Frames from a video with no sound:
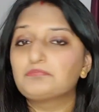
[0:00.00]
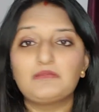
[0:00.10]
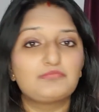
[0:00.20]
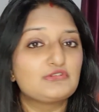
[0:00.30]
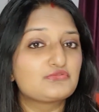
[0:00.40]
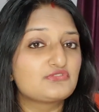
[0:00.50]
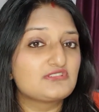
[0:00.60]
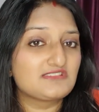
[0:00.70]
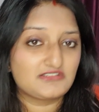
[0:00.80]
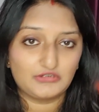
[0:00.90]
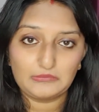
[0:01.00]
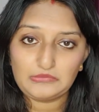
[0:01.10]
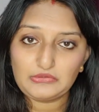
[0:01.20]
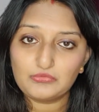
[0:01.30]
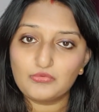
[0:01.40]
people to
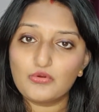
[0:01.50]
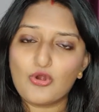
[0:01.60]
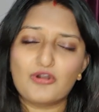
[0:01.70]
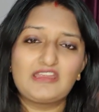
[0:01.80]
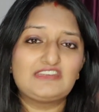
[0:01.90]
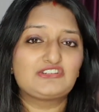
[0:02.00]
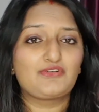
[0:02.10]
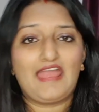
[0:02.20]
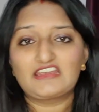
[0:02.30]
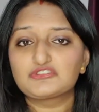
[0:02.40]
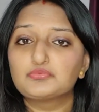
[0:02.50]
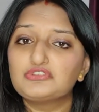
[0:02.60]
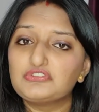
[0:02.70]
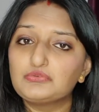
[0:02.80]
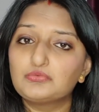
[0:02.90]
disturb you or interact
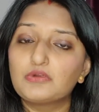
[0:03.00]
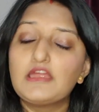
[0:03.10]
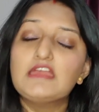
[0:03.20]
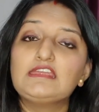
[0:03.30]
with you.